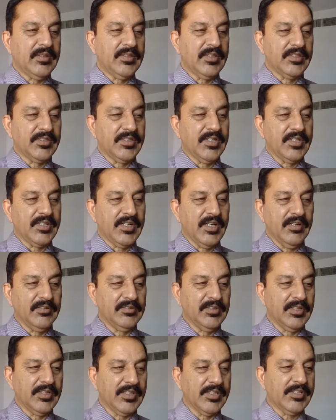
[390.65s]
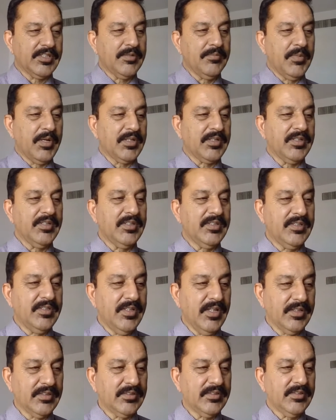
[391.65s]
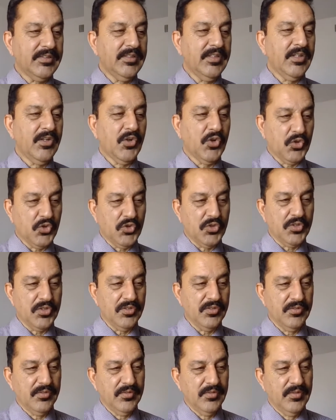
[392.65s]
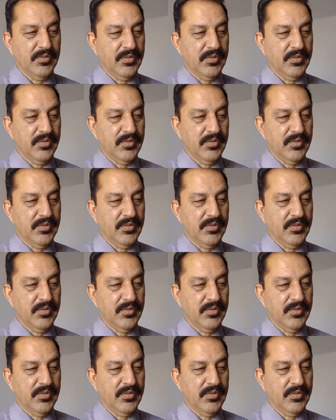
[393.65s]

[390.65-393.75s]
does not have the rest, but it does corrode.